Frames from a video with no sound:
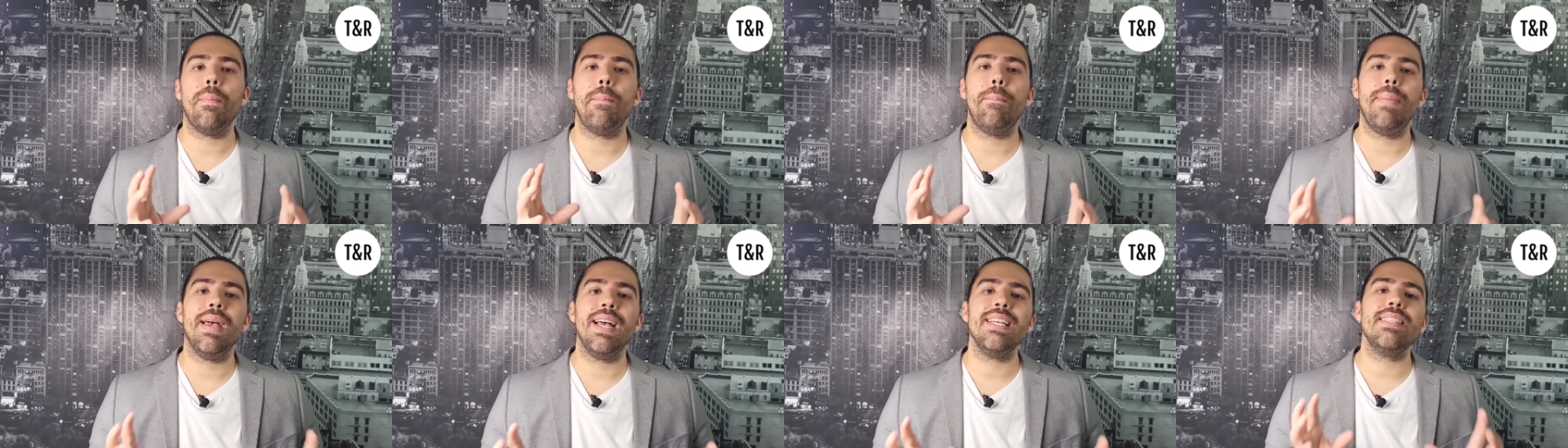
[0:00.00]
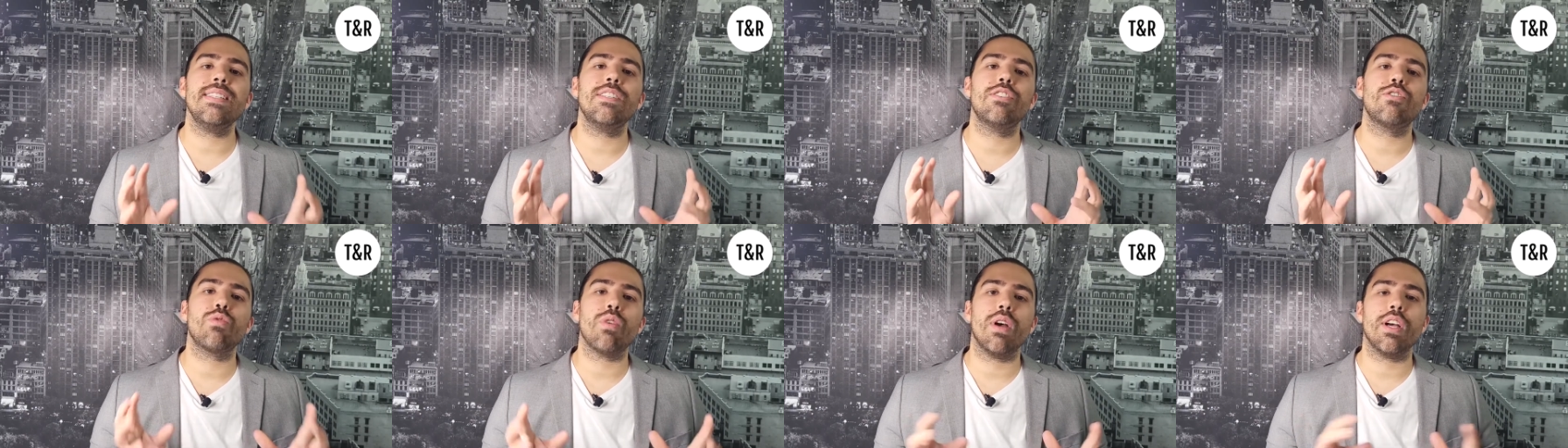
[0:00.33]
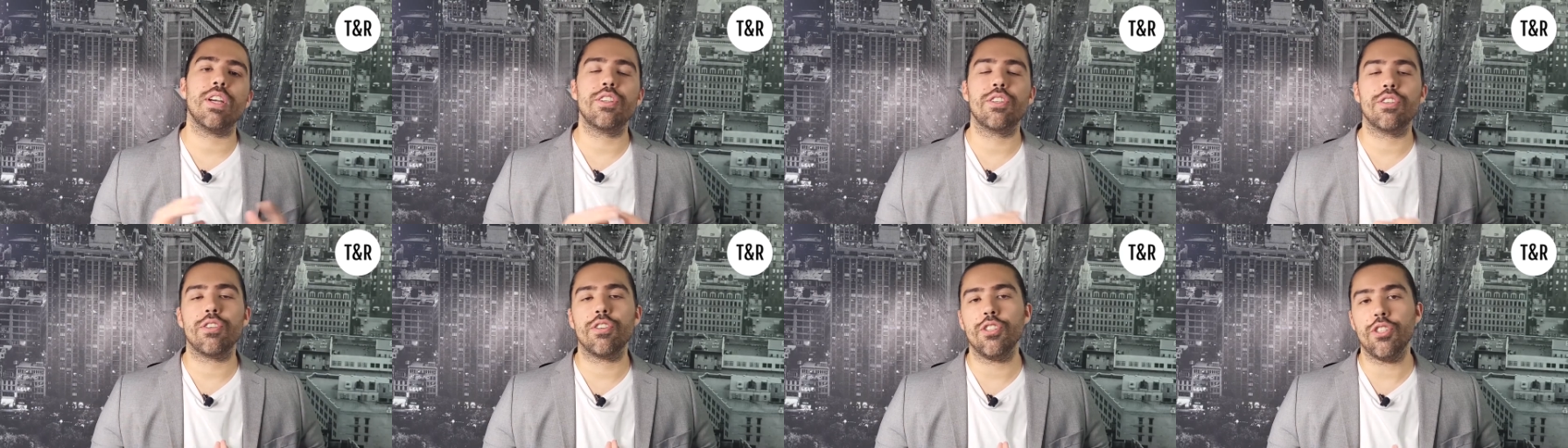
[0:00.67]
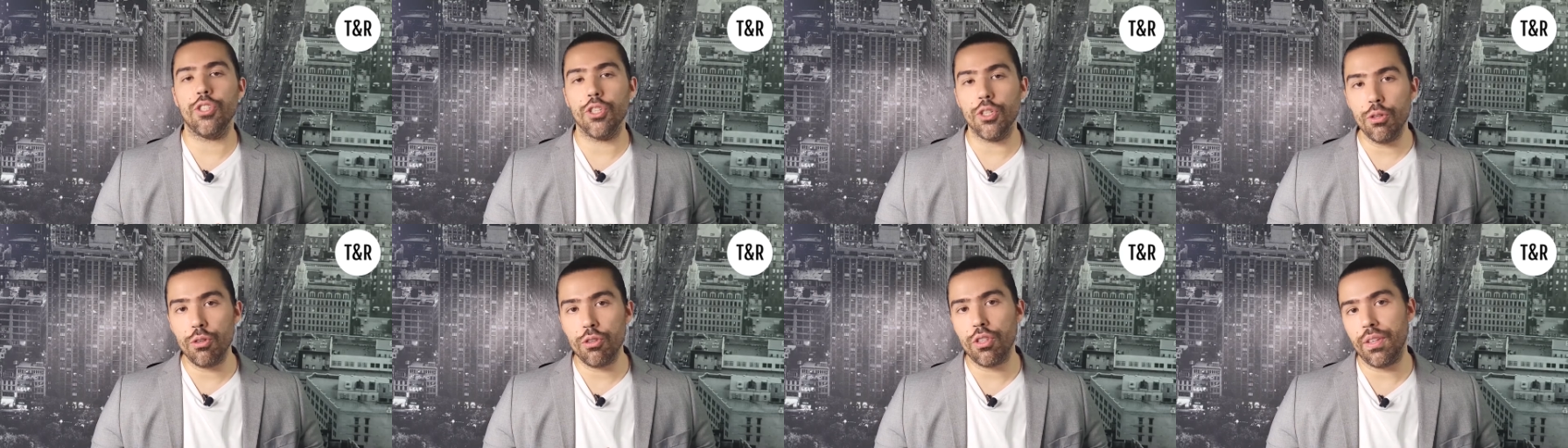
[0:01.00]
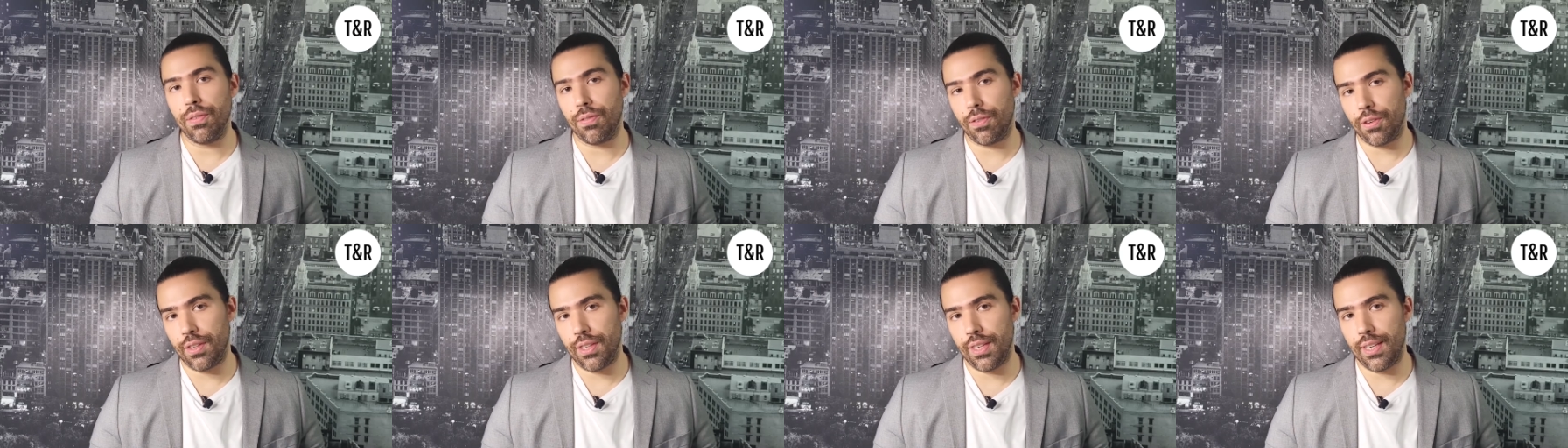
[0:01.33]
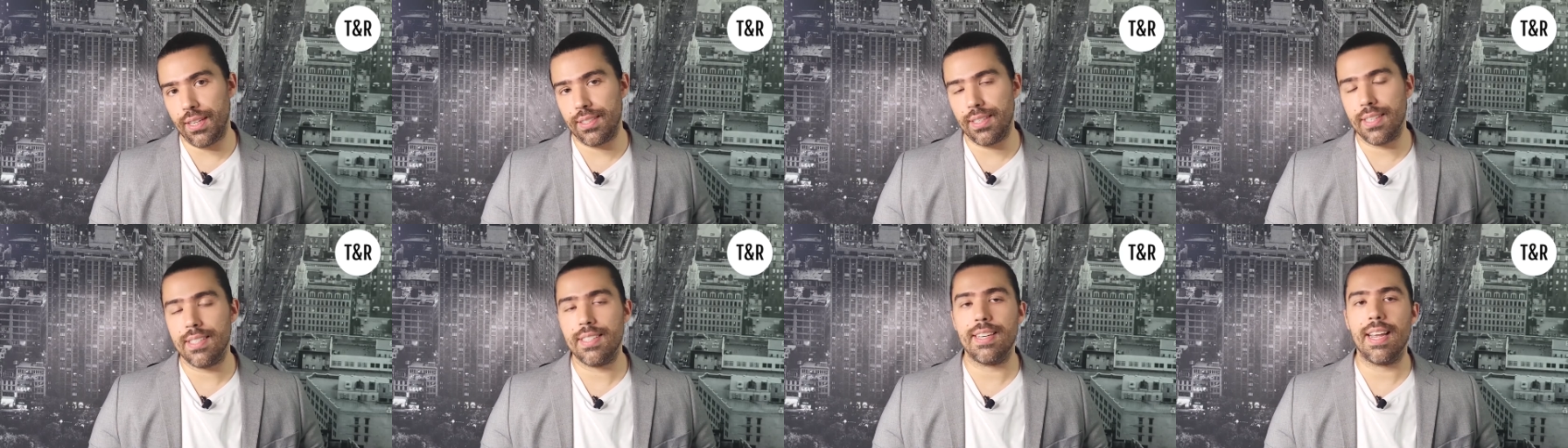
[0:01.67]
best structures usually for
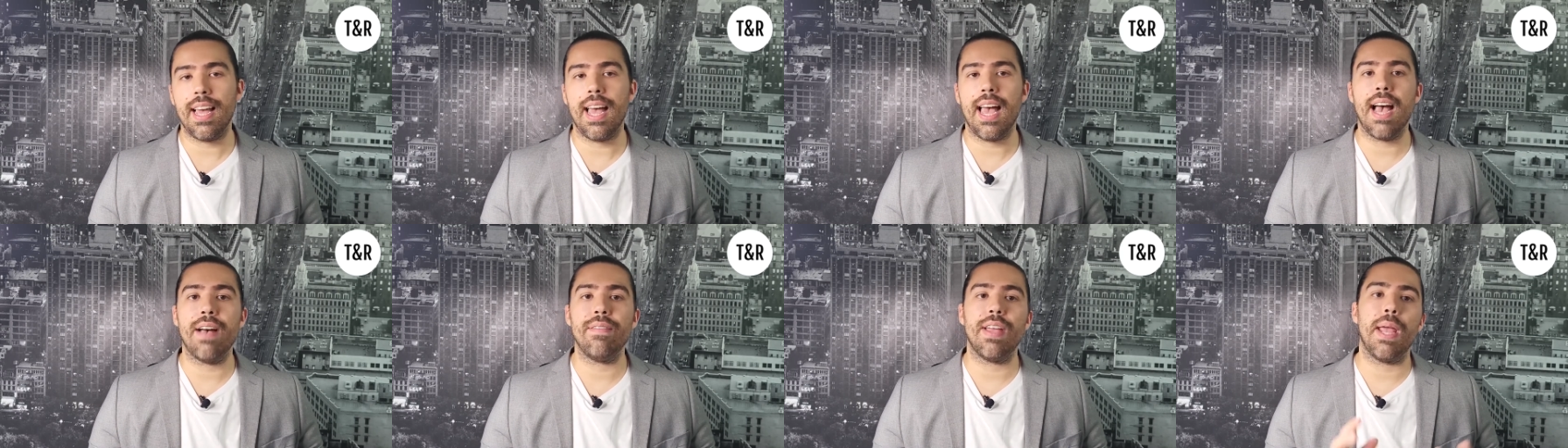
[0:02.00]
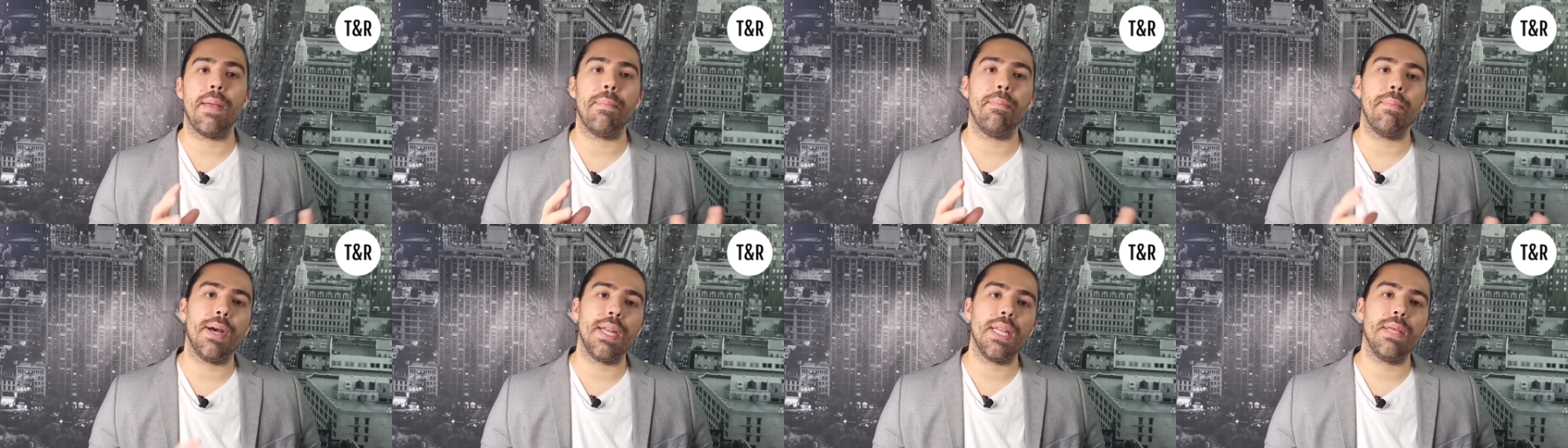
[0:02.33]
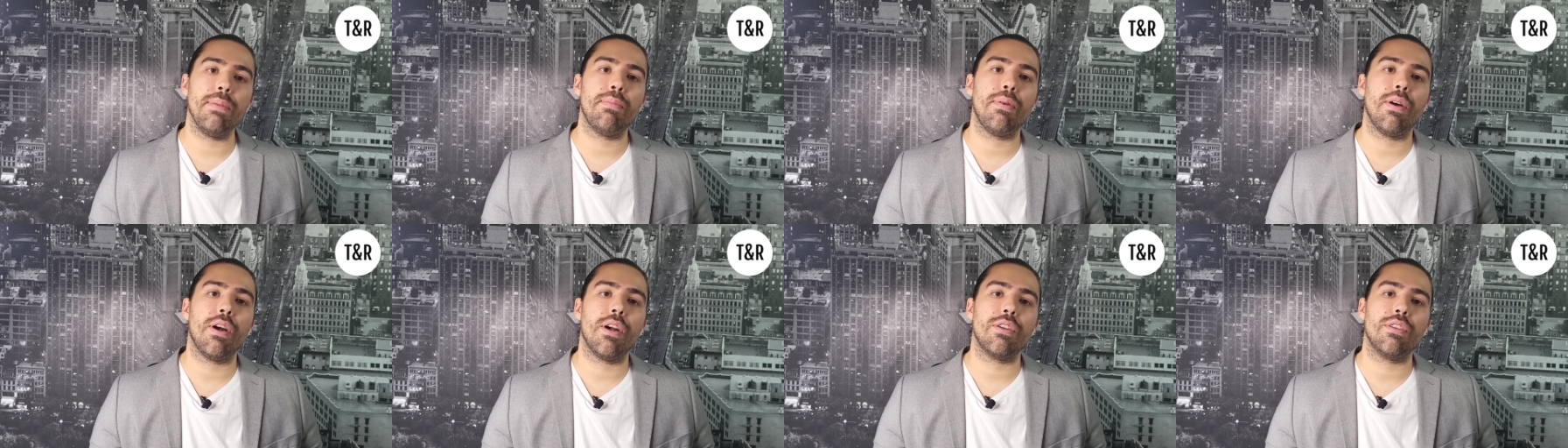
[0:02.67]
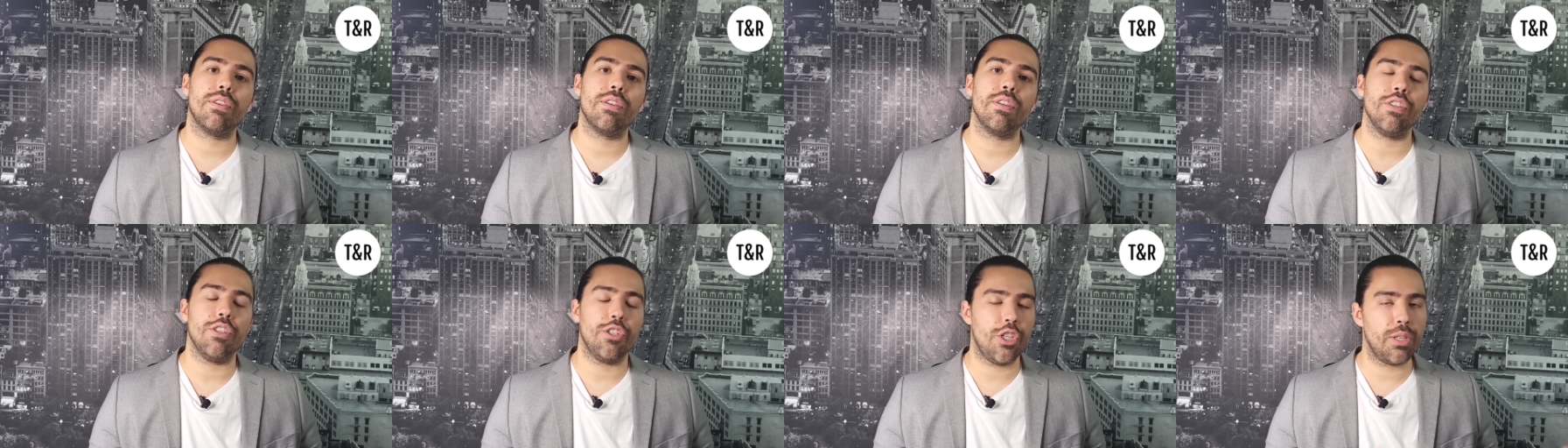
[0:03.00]
these is to have a money partner